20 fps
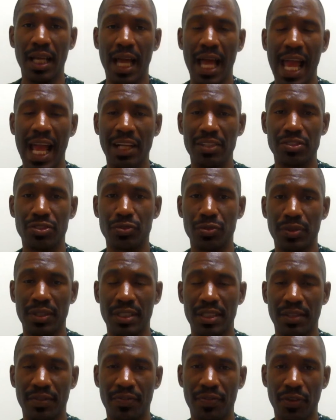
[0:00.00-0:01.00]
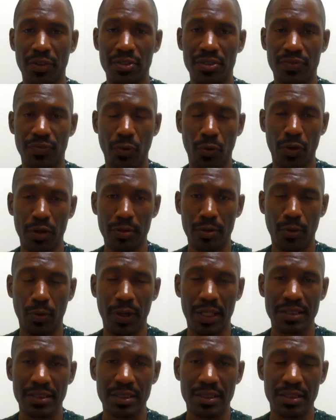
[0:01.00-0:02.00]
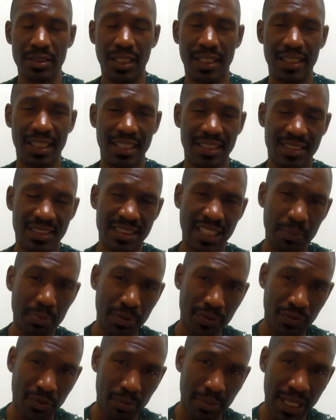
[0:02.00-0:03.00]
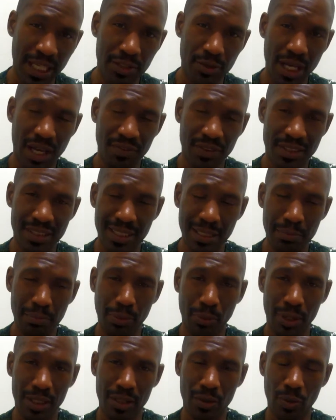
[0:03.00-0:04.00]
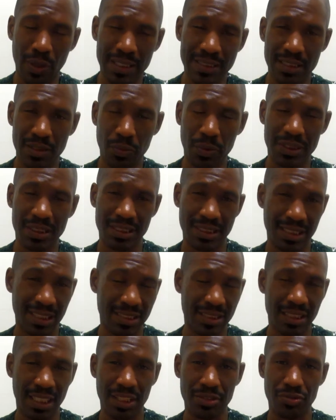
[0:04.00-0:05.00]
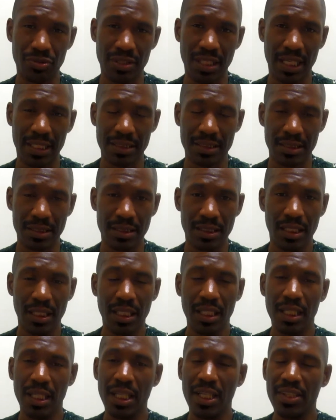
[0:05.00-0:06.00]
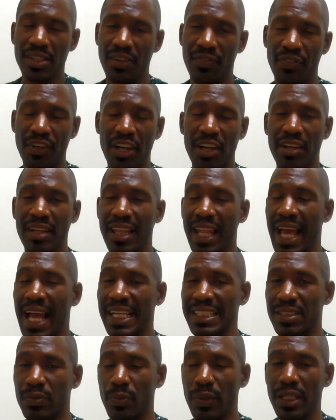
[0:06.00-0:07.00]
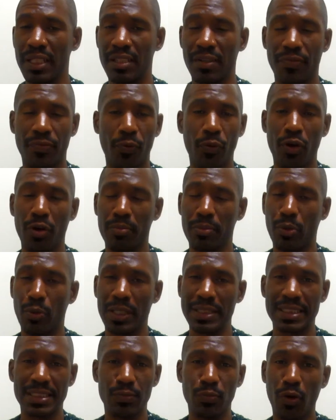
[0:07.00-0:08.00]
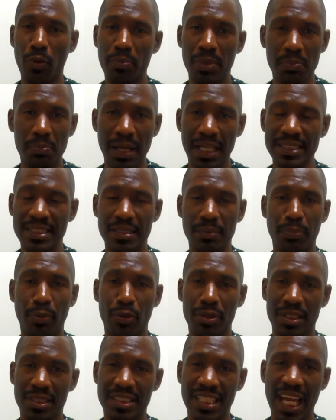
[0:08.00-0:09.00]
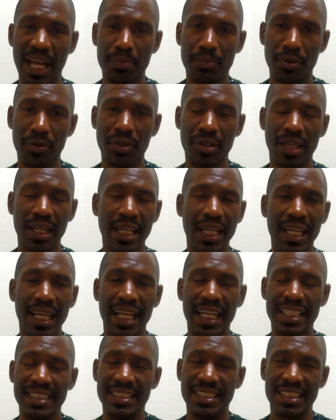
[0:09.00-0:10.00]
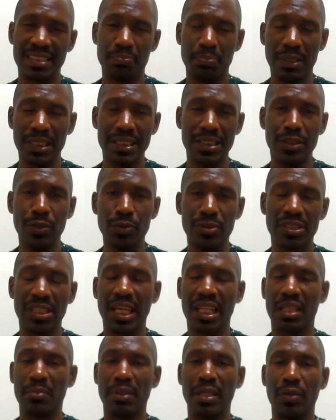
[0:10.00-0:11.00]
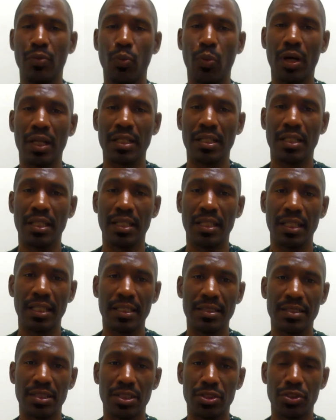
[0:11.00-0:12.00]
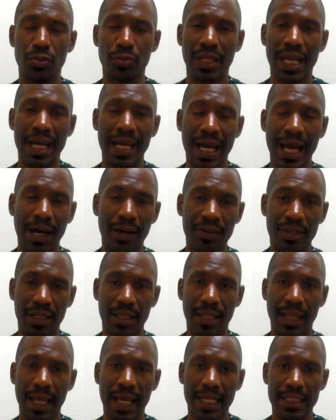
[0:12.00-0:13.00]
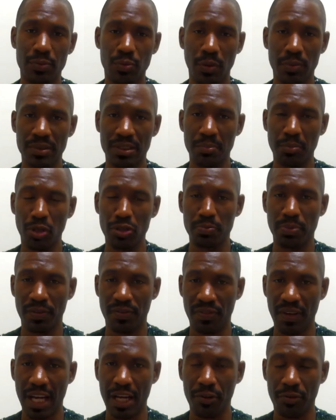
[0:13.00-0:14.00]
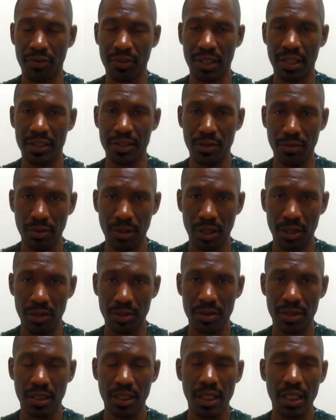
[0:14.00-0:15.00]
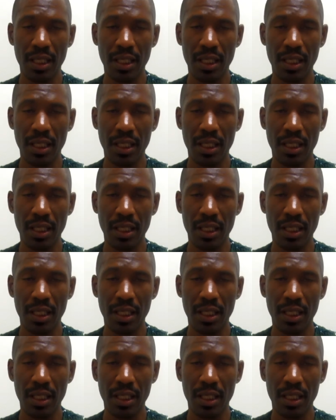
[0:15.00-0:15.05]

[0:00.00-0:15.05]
answering the first forum question, and then separate from that, you have a 10-point question, which is just the introduction. The very last week, the forum question won't be based upon a chapter. It'll just be you telling me what it is that you got out of the class. What was the most profound thing you learned?